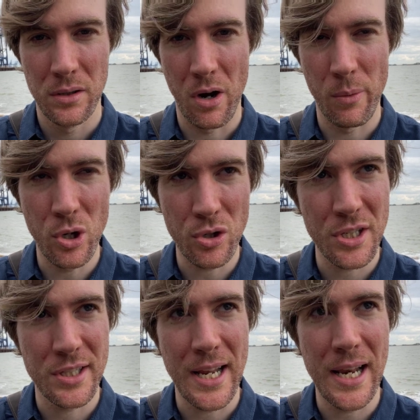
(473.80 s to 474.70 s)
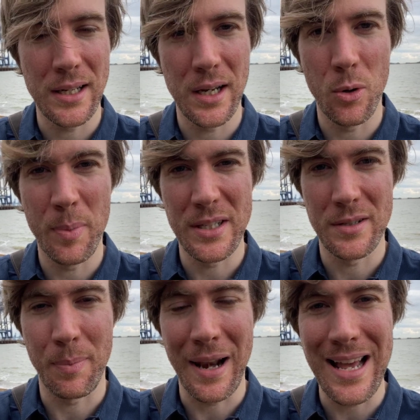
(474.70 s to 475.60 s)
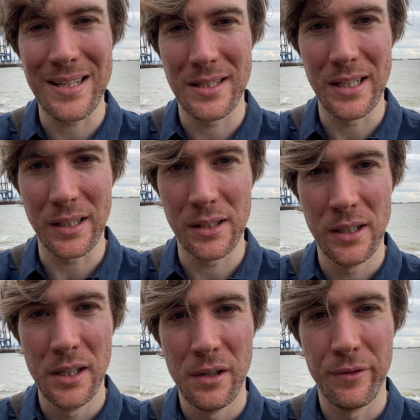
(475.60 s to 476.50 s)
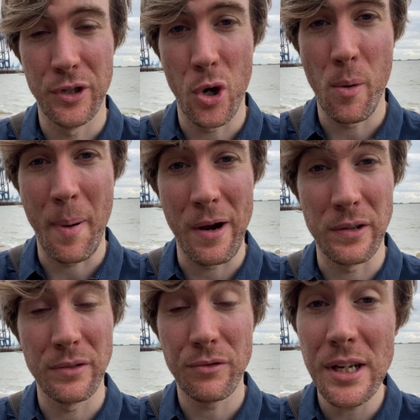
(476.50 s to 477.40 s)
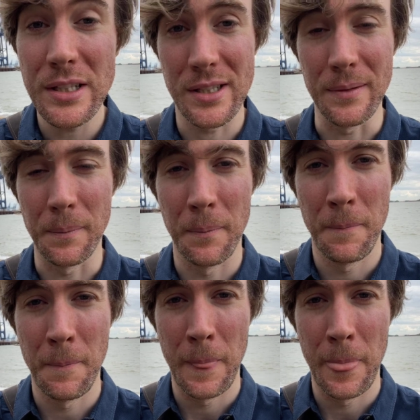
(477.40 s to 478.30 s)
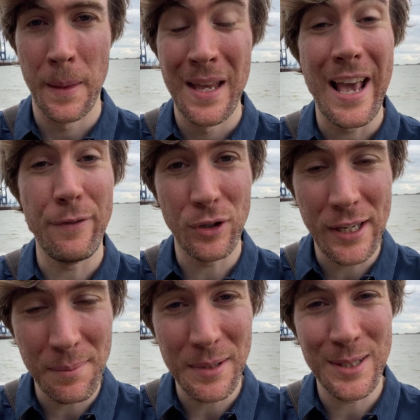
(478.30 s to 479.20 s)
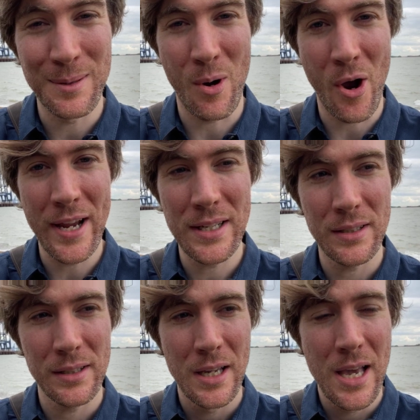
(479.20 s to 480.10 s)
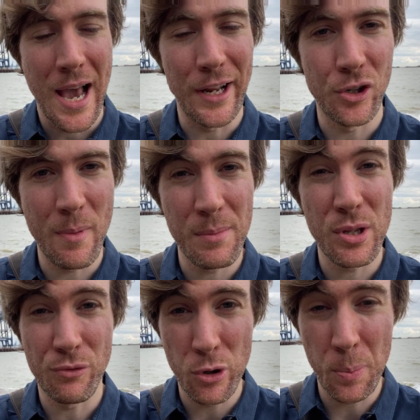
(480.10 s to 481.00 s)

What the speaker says: Right. We're not just selling little bits of plastic for no apparent reason. If you keep this in mind, and you remember that real